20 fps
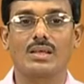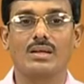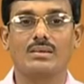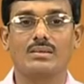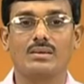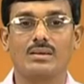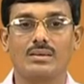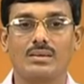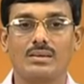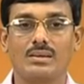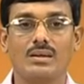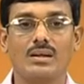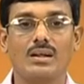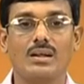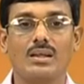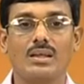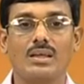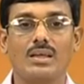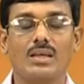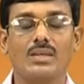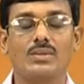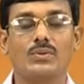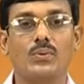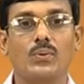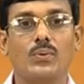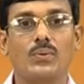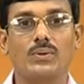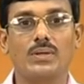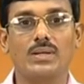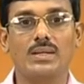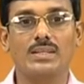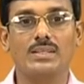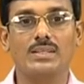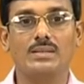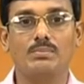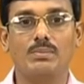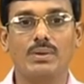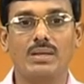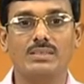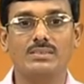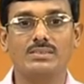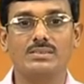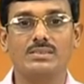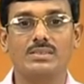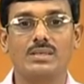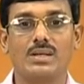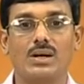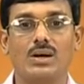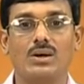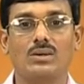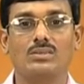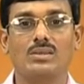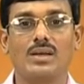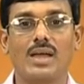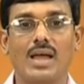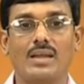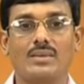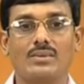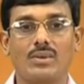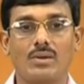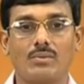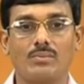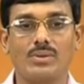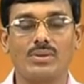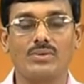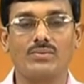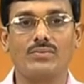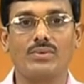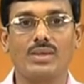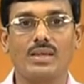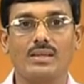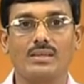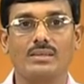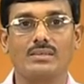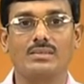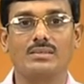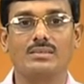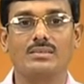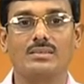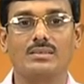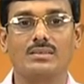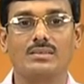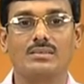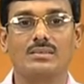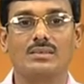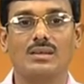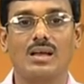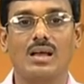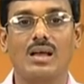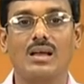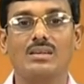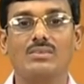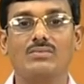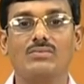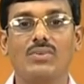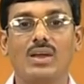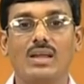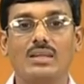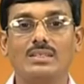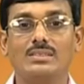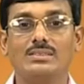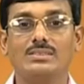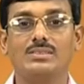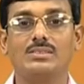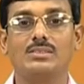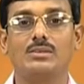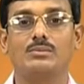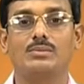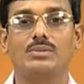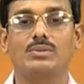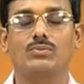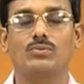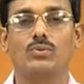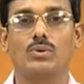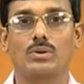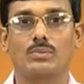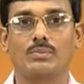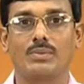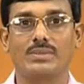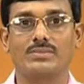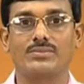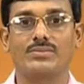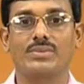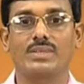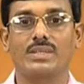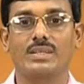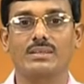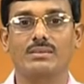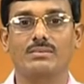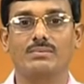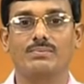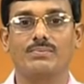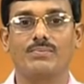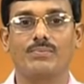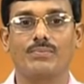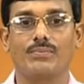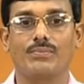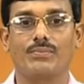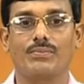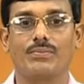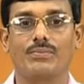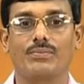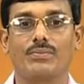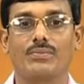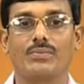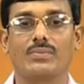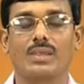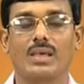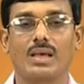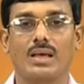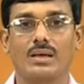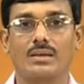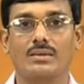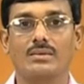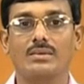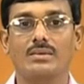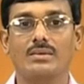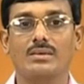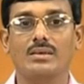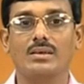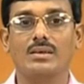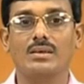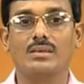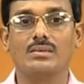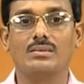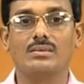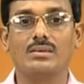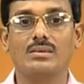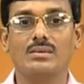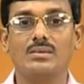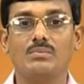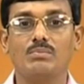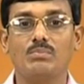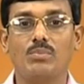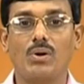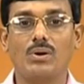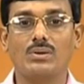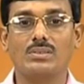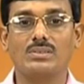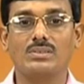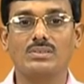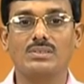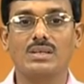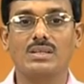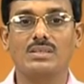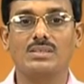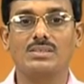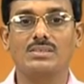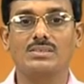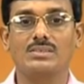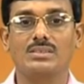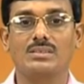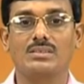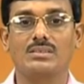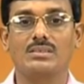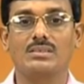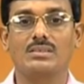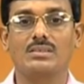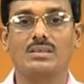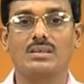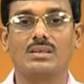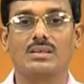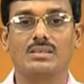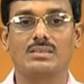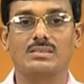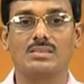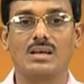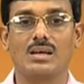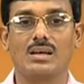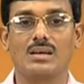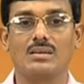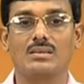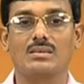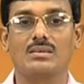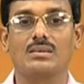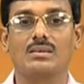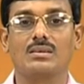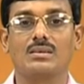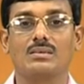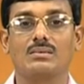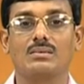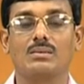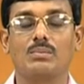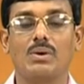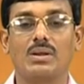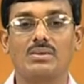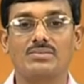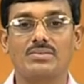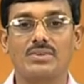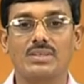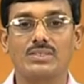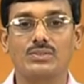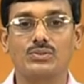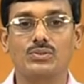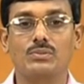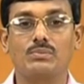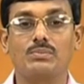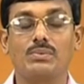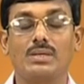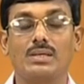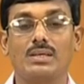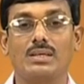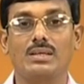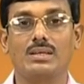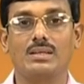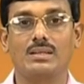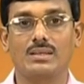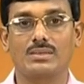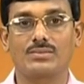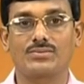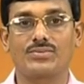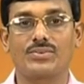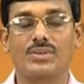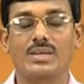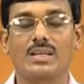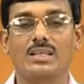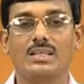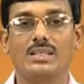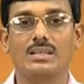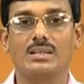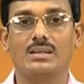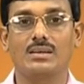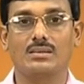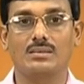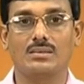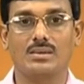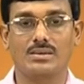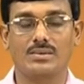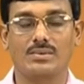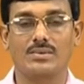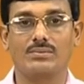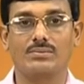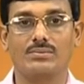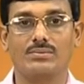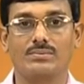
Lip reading: Rather, it only depends on the atomic weight and valency of the work material, and the important condition is that the material should be electrically conductive.